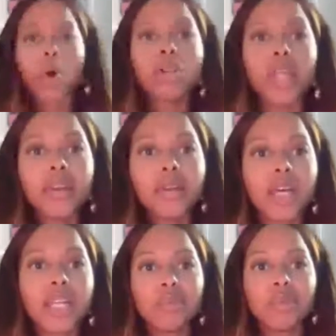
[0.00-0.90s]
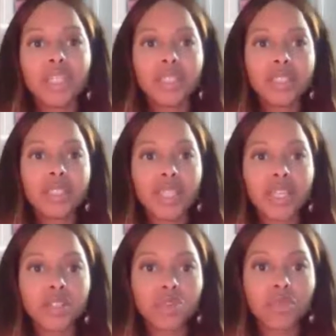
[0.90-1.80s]
Chipotle, and I would get the
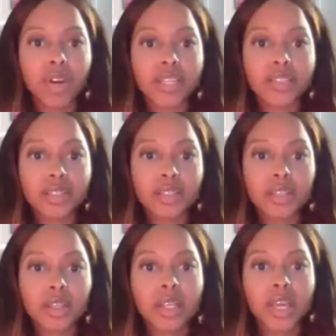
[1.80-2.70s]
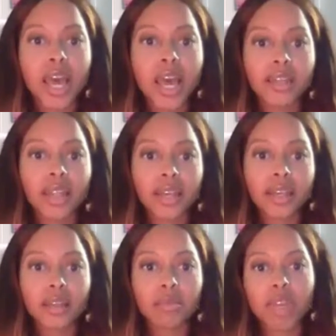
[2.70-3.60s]
cilantro rice and
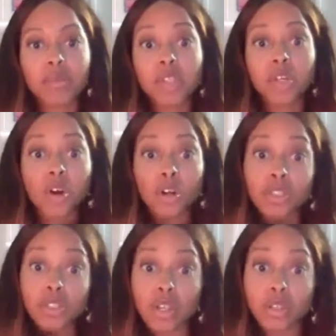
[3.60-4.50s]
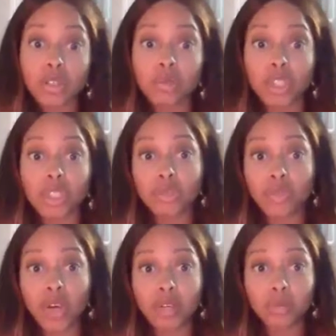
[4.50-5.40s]
like maybe the corn salsa, which is
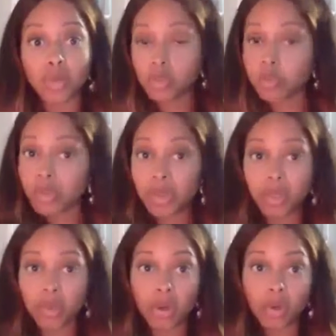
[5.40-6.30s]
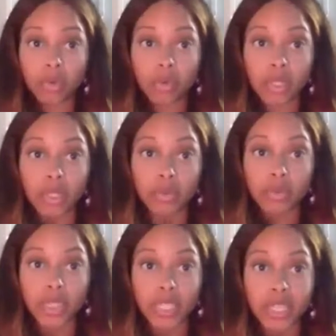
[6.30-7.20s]
fun, but we don't know what
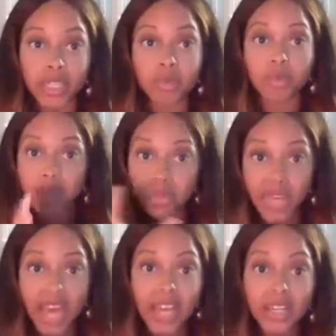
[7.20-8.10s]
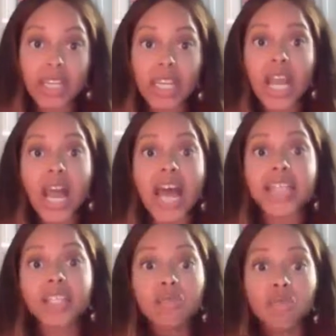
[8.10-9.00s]
that is, but that,
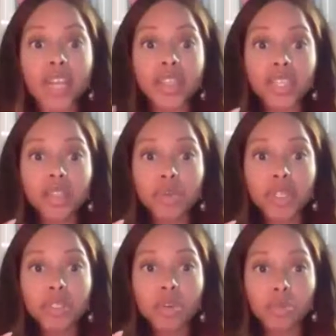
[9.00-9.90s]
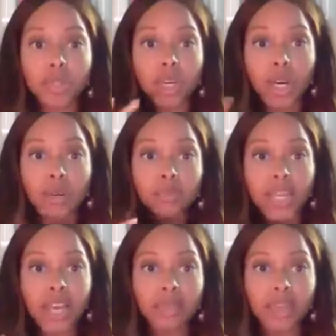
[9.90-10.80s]
and then the pinto,
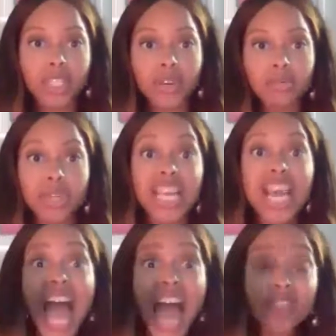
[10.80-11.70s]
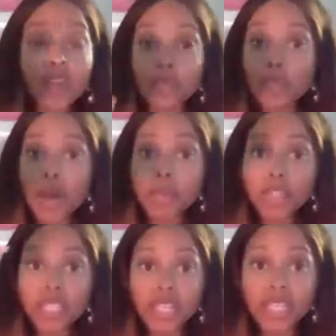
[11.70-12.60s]
they have vegetarian beans and the
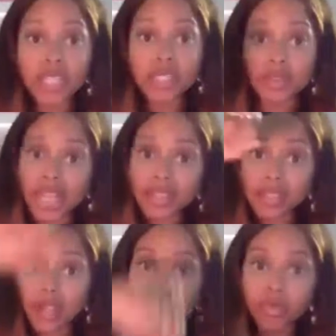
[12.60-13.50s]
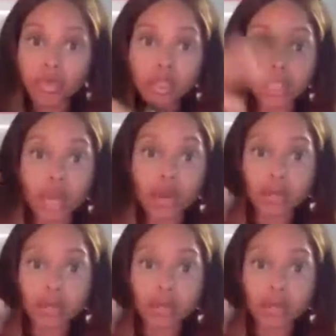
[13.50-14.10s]
peppers and onions, that stuff on top.